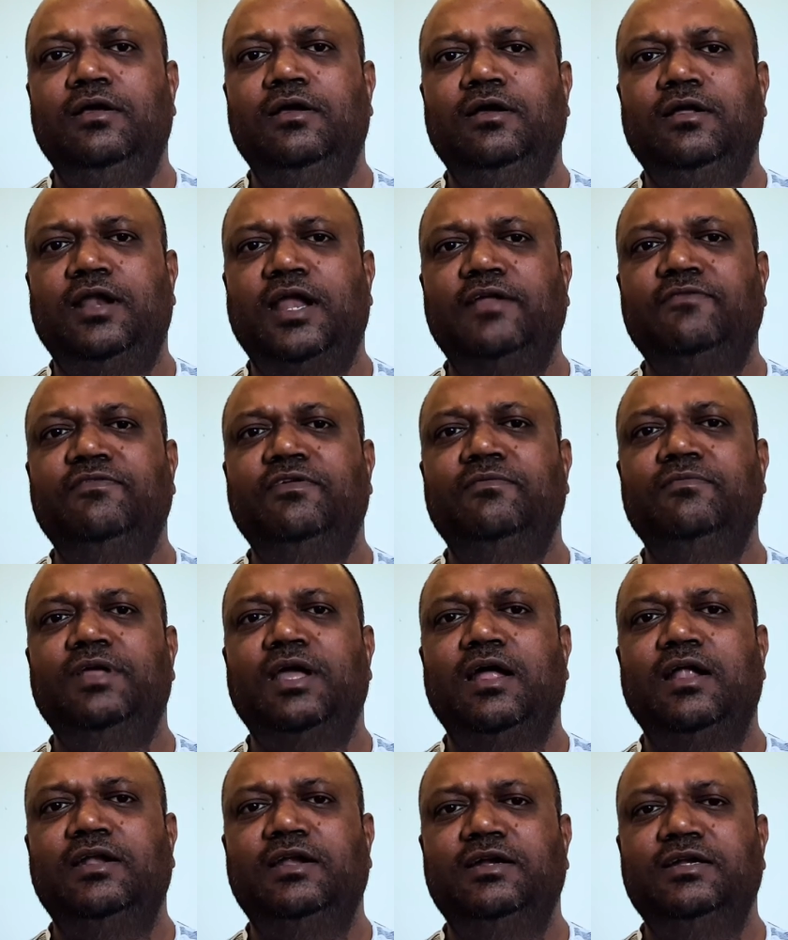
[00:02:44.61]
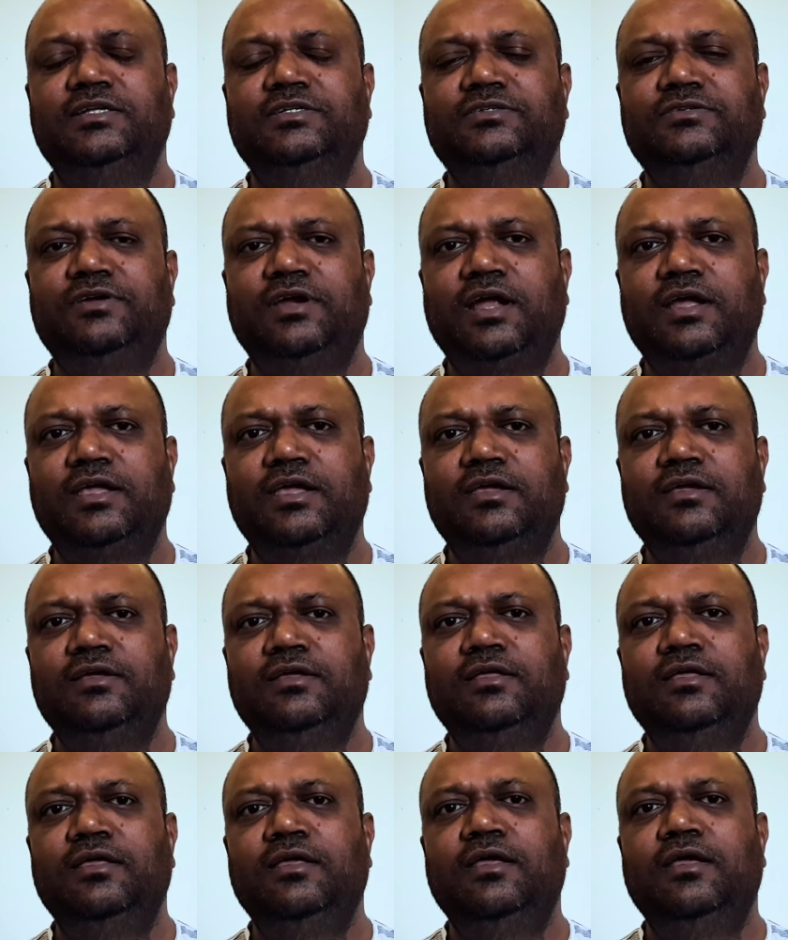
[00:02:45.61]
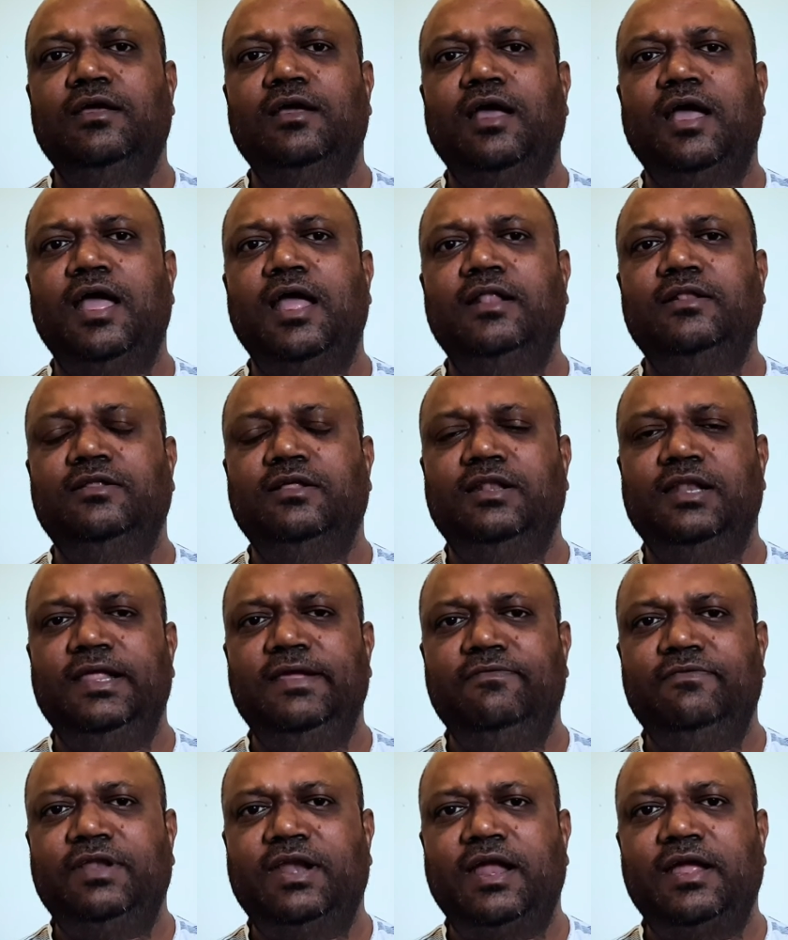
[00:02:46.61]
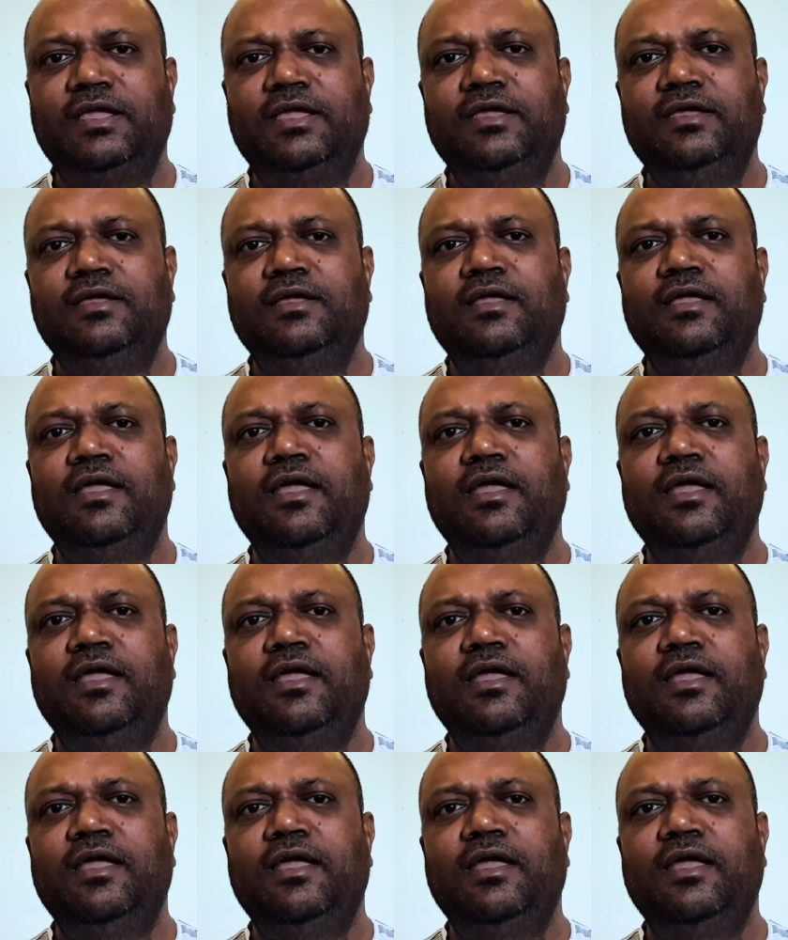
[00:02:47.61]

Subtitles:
right from the attendance tracking and the leave tracking.